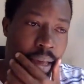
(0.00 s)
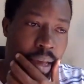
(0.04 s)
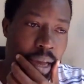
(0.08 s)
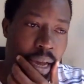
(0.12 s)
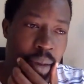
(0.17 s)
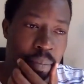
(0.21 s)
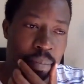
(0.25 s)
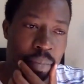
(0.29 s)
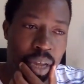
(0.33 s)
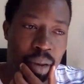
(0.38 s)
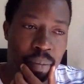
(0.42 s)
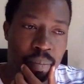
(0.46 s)
I
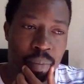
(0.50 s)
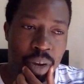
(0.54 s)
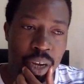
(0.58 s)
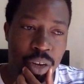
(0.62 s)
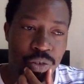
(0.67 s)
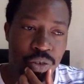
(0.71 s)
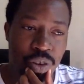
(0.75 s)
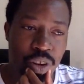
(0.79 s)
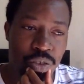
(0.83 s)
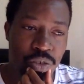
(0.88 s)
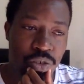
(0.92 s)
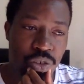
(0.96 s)
made my
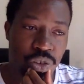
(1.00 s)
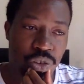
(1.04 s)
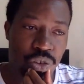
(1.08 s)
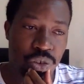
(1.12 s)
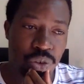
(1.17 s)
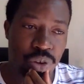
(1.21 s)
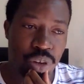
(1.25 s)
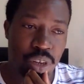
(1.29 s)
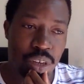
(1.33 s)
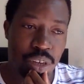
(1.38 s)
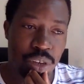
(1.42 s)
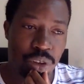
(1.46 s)

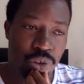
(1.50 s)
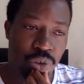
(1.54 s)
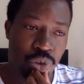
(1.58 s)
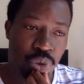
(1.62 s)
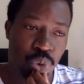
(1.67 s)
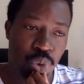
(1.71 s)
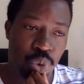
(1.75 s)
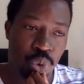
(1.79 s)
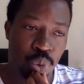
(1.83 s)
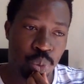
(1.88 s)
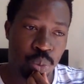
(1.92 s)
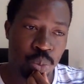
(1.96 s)
transition
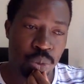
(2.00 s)
into